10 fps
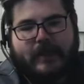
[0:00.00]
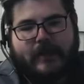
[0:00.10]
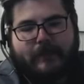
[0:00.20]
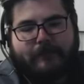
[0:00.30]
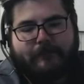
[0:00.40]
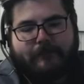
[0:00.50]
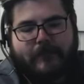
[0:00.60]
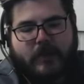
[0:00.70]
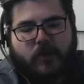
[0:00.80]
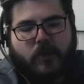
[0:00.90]

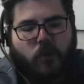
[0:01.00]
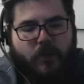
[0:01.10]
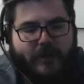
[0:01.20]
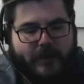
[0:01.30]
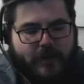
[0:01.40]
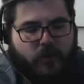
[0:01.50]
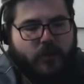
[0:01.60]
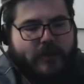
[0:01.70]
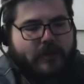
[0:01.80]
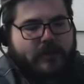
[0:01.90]
coordinating
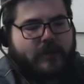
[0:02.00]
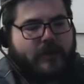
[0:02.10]
with